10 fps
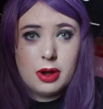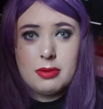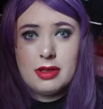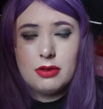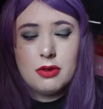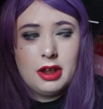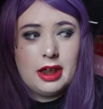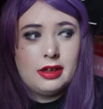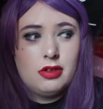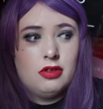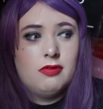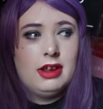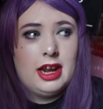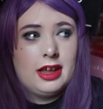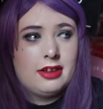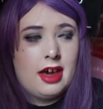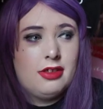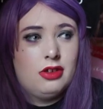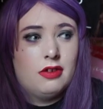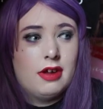in my school like used to really like
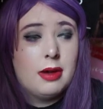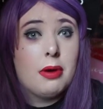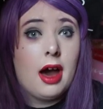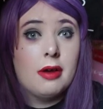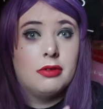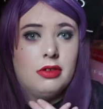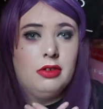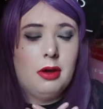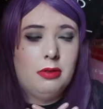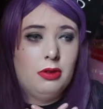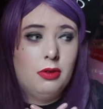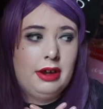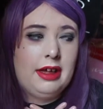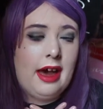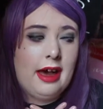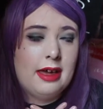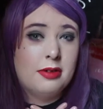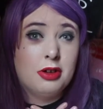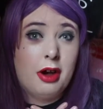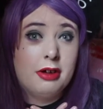Tyson or Ray, but I was just the only Kai
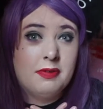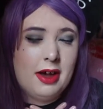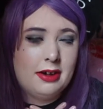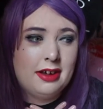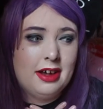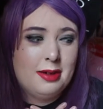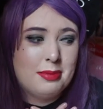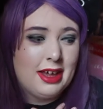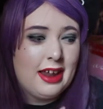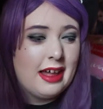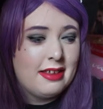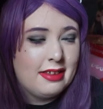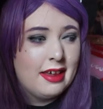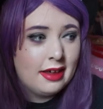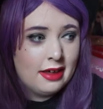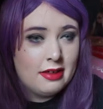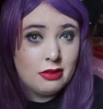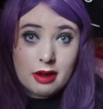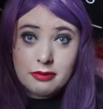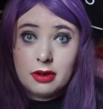Hiwatari fangirl in my class.
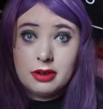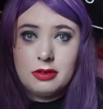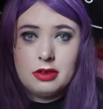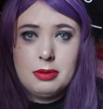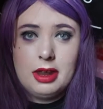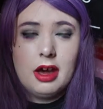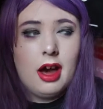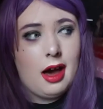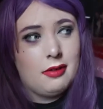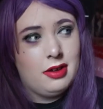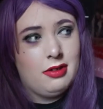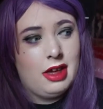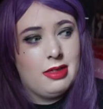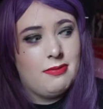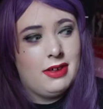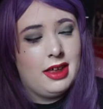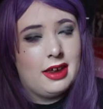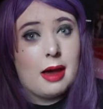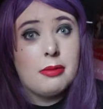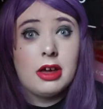So everyone used to be like, oh, how can you like the
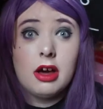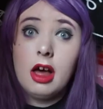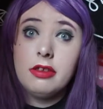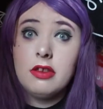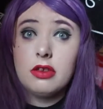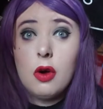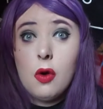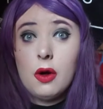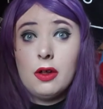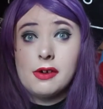villain? I'm like, cause he's cool,